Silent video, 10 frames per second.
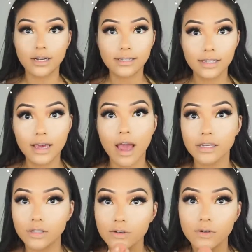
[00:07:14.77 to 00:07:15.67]
honestly
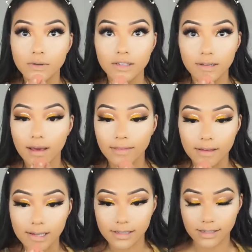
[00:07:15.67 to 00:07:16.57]
I do really like
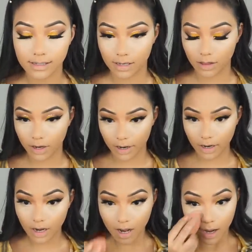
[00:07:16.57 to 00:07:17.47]
the
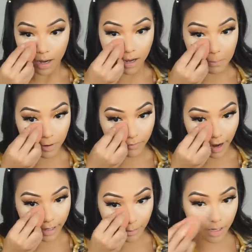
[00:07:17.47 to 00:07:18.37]
concealer. It
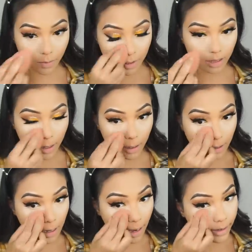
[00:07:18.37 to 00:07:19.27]
provided me with
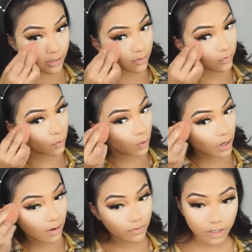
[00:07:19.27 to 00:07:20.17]
a nice full
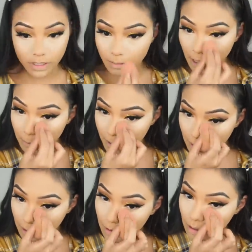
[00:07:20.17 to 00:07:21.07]
coverage in my
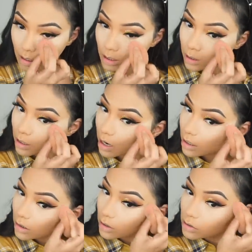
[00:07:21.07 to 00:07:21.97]
opinion
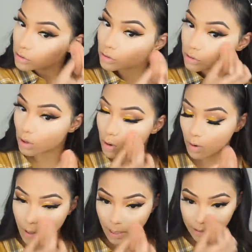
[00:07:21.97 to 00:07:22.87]
and it looks
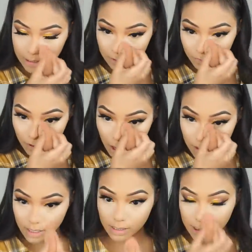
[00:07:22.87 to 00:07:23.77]
so nice and
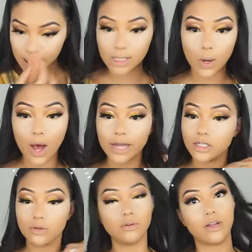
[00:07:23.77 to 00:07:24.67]
flawless so
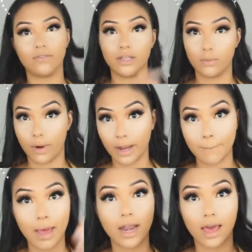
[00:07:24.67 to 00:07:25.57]
I do definitely
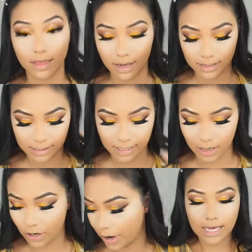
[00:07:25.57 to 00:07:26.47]
recommend the
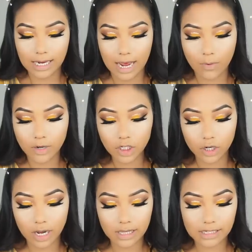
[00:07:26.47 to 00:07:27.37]
concealer. And I want to
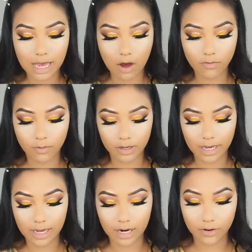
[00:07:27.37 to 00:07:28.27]
try this out for
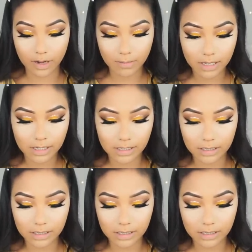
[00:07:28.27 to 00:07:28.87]
like a cream